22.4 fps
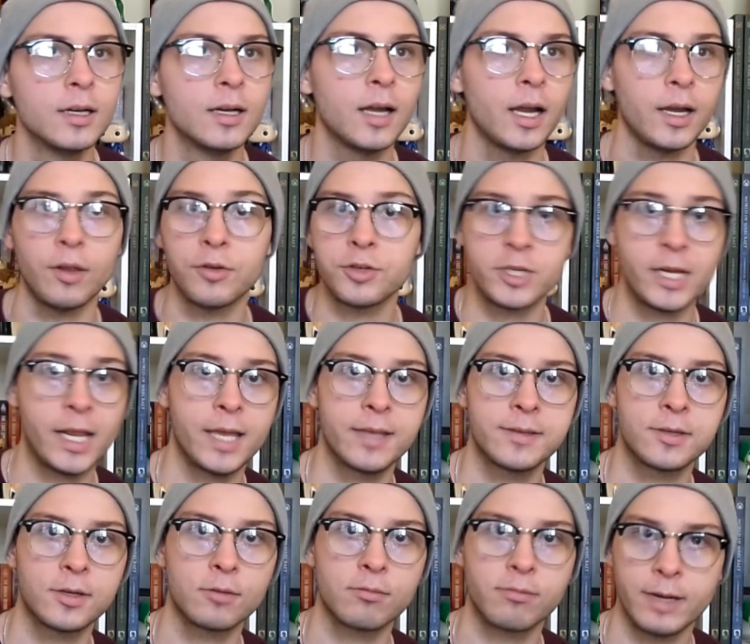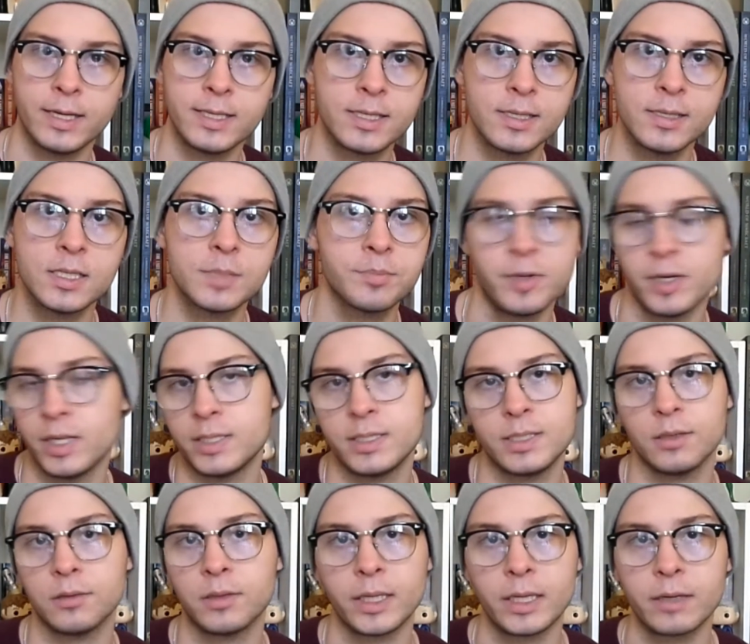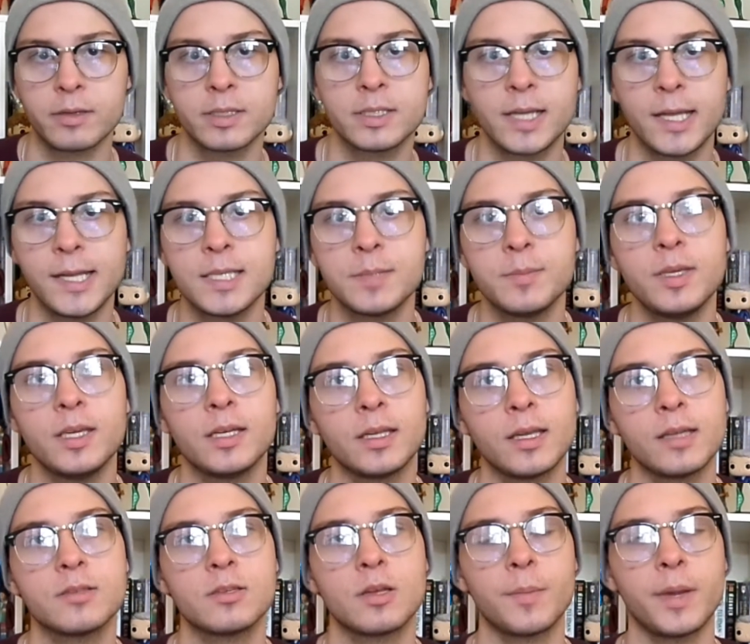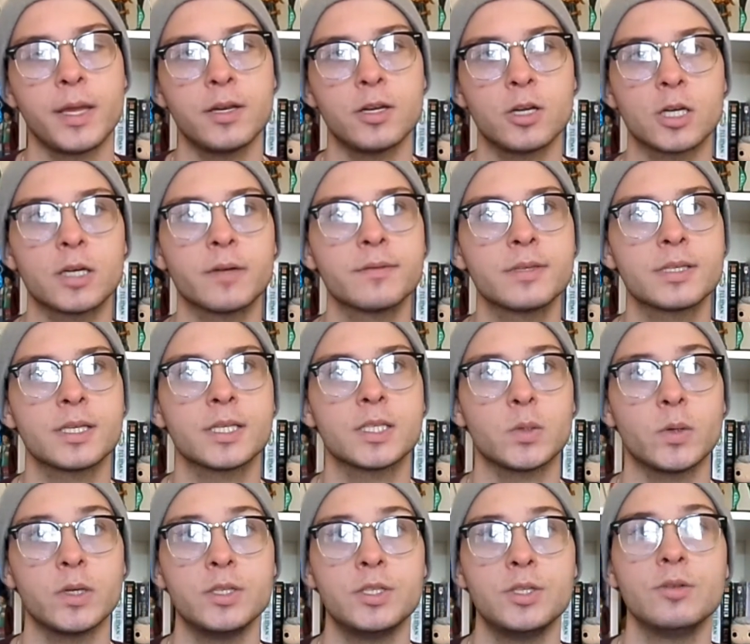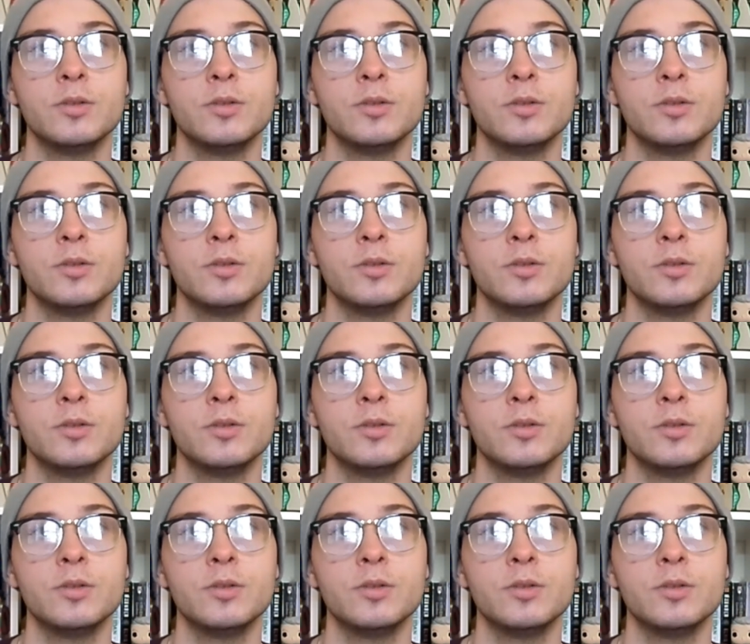I know she has her reasons, but it still irritates me and gets on my nerves, so I do